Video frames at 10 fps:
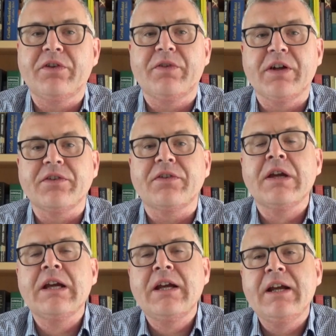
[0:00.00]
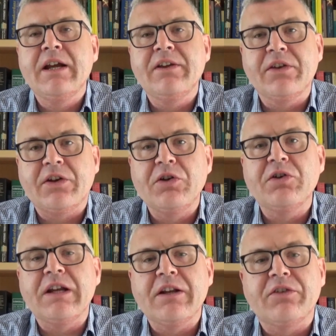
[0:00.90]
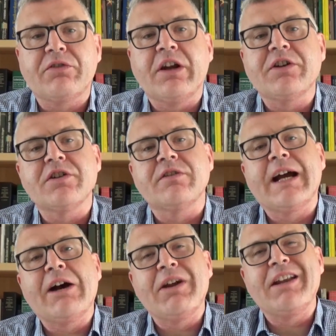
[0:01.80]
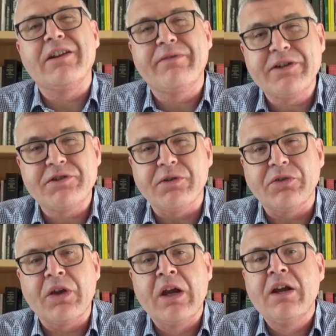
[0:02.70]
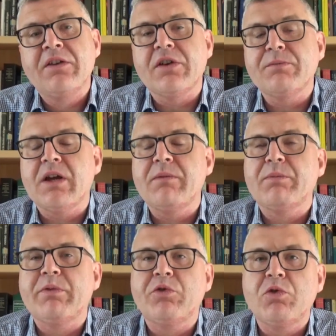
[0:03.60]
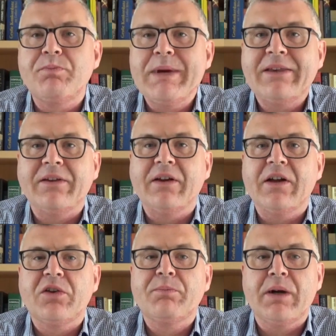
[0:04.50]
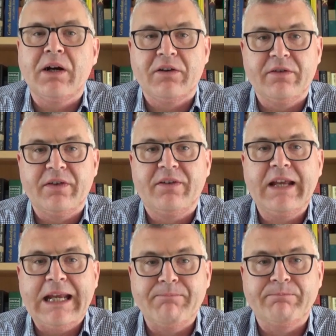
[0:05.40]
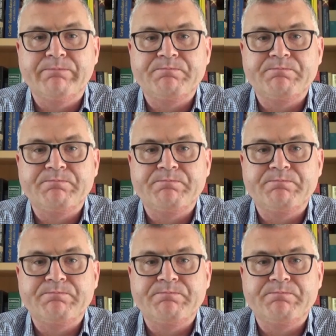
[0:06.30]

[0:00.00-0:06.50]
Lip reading: funds is a good illustration of how individuals sometimes perform better as part of a team.